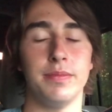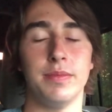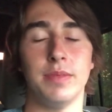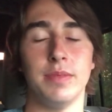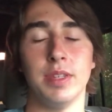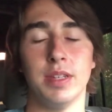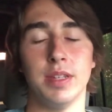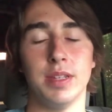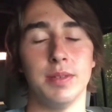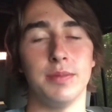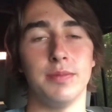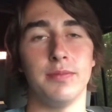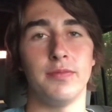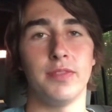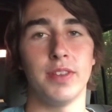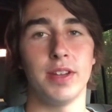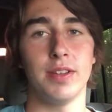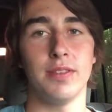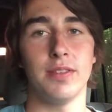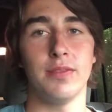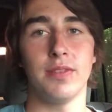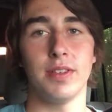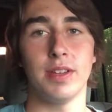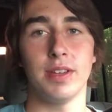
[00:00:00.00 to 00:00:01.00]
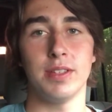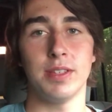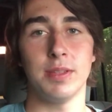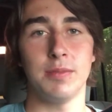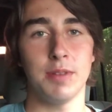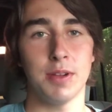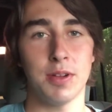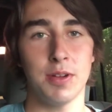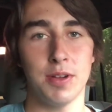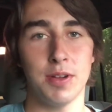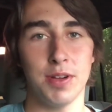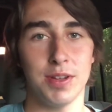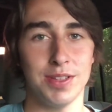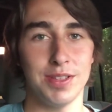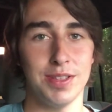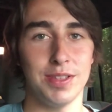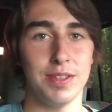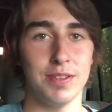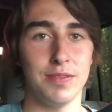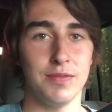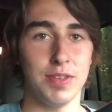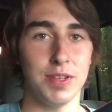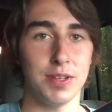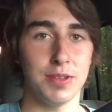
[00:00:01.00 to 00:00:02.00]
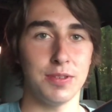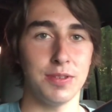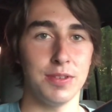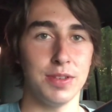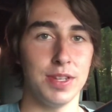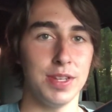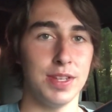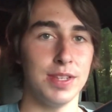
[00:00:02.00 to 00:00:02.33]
The firefight, someone called the vehicle